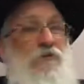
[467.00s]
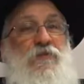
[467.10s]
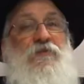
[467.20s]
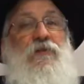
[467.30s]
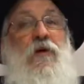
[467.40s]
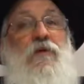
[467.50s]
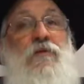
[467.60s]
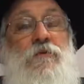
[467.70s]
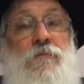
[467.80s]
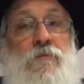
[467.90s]
of the
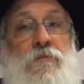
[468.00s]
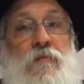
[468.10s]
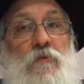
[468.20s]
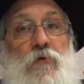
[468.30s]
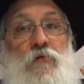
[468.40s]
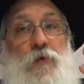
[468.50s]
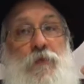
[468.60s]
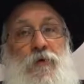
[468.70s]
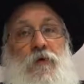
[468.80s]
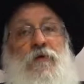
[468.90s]
flood was
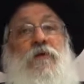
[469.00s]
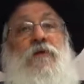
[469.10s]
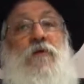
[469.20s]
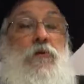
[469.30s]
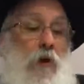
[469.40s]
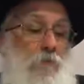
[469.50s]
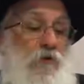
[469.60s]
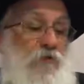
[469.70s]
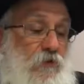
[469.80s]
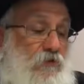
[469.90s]
primarily the
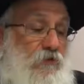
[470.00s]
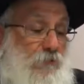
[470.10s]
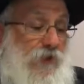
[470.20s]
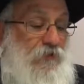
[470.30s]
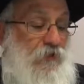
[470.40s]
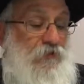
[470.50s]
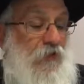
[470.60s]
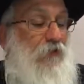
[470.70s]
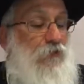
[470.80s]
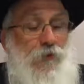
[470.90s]
Chumash says, as Rashi
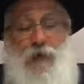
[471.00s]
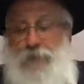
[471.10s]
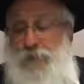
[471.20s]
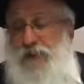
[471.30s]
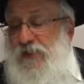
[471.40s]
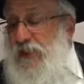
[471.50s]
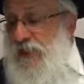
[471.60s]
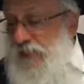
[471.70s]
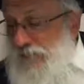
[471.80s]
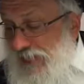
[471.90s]
says, robbery.
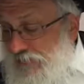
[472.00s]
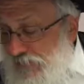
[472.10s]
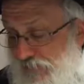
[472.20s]
And Rashi